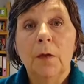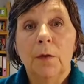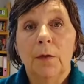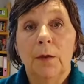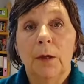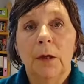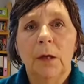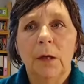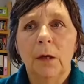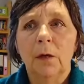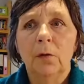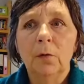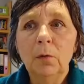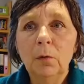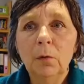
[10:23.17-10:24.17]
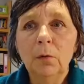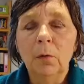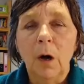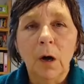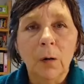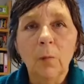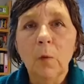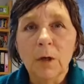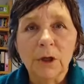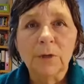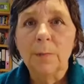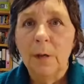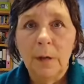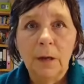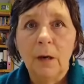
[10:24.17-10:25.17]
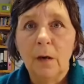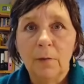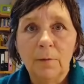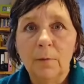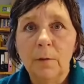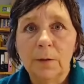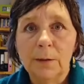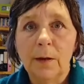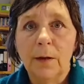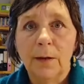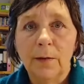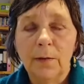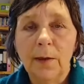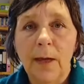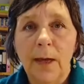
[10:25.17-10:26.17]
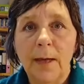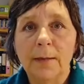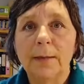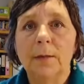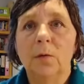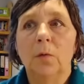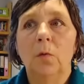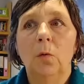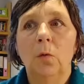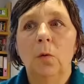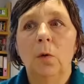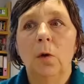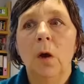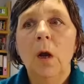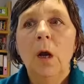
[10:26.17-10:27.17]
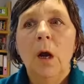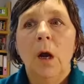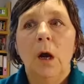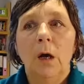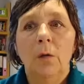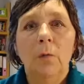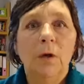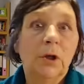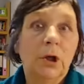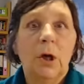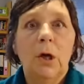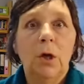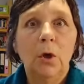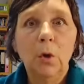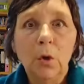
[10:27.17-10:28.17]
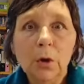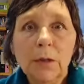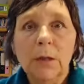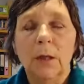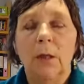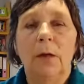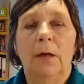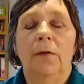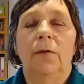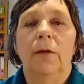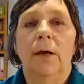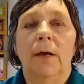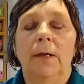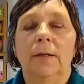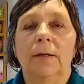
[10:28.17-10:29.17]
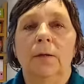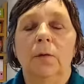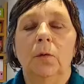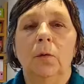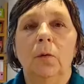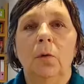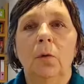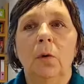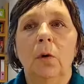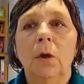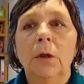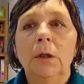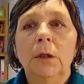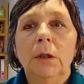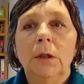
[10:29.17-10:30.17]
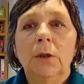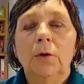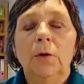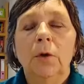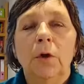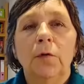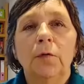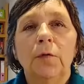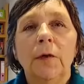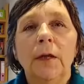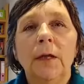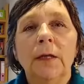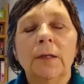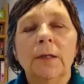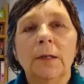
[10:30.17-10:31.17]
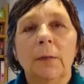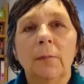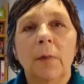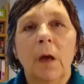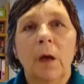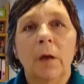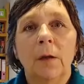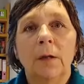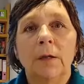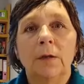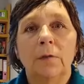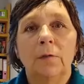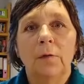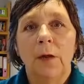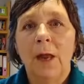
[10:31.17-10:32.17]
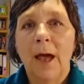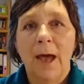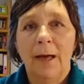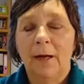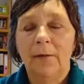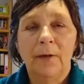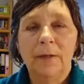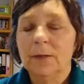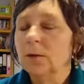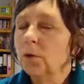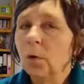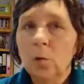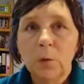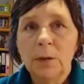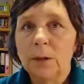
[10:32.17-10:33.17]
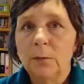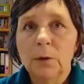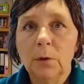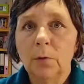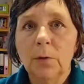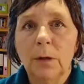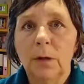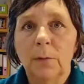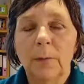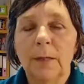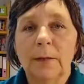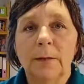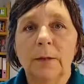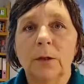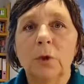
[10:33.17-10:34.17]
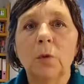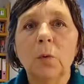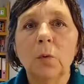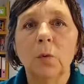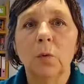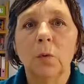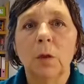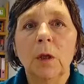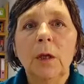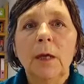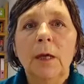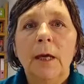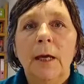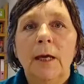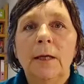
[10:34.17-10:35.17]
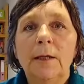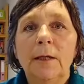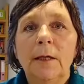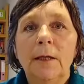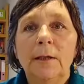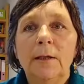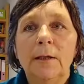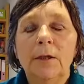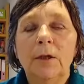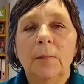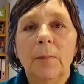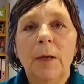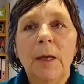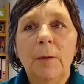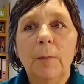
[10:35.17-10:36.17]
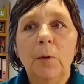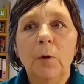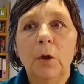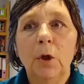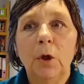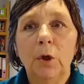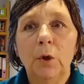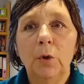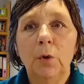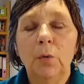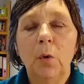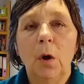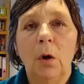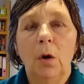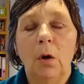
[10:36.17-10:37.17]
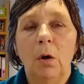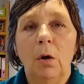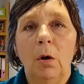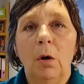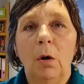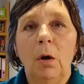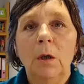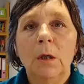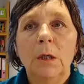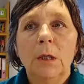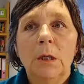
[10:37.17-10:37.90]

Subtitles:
thinking, oh, I wish my life was like that, or I wish I looked like that, or, you know, feeling some kind of lack. That's not what I'm talking about at all. It's the people who are